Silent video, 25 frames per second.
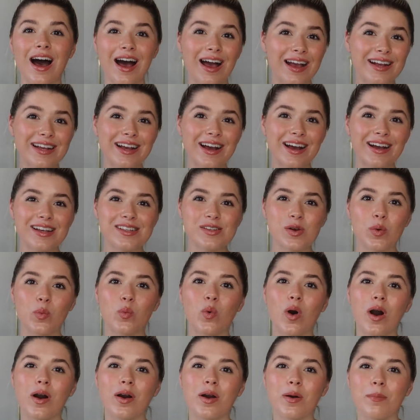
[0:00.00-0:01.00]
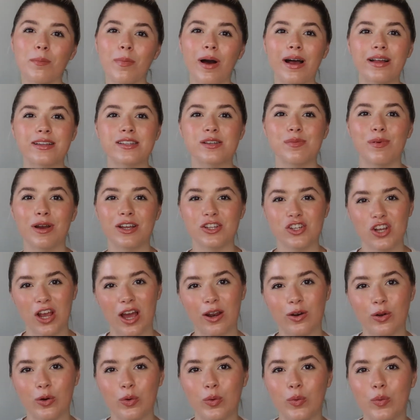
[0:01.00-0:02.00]
Hi guys, welcome back to my
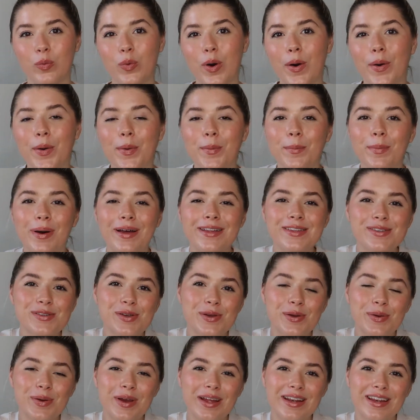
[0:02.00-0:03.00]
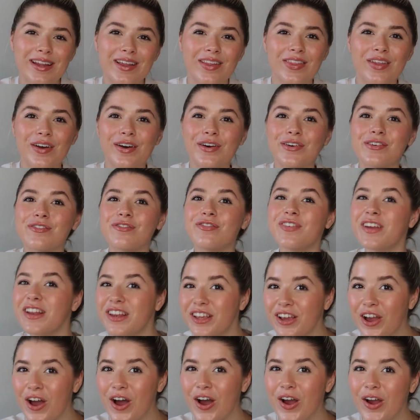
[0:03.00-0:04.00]
channel, welcome back to another
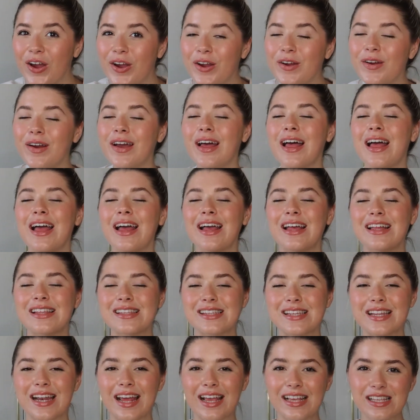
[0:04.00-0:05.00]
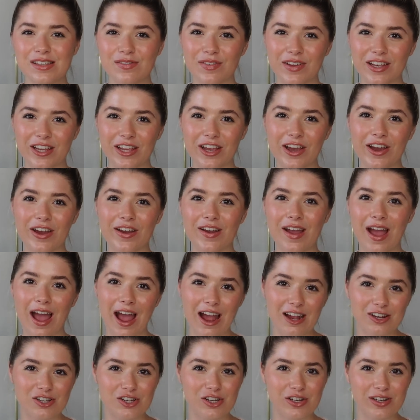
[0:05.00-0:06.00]
video. Today's video,
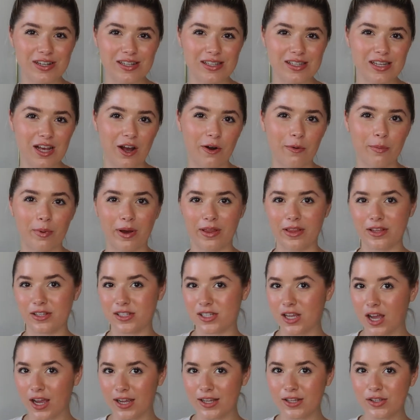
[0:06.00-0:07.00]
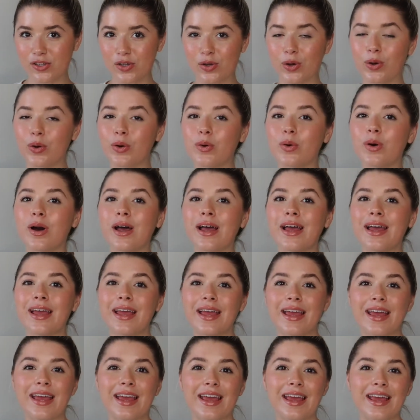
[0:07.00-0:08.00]
as you can tell by the title,
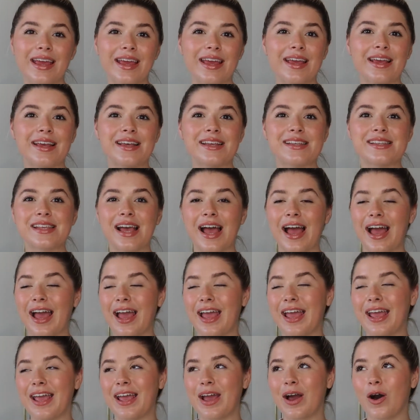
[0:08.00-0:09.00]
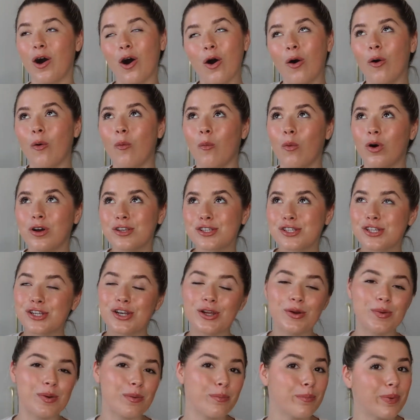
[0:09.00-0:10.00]
is a what's
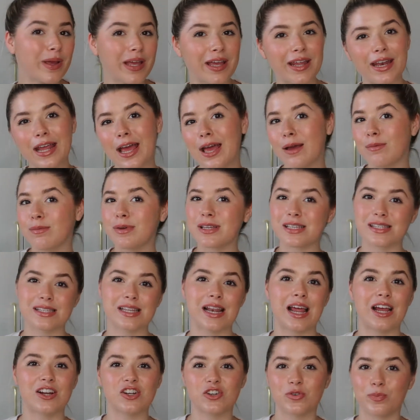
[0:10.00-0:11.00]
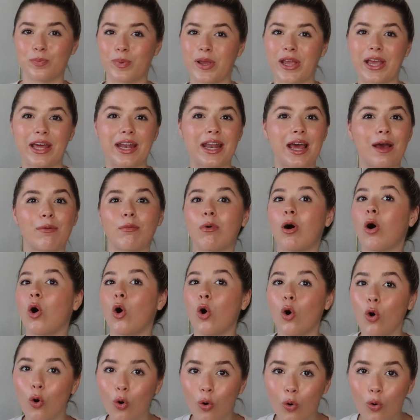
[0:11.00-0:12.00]
new in B&M slash B&M
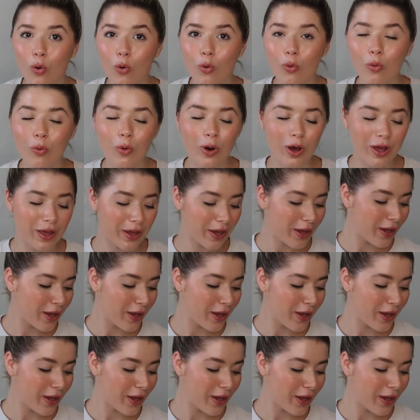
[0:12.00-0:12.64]
haul.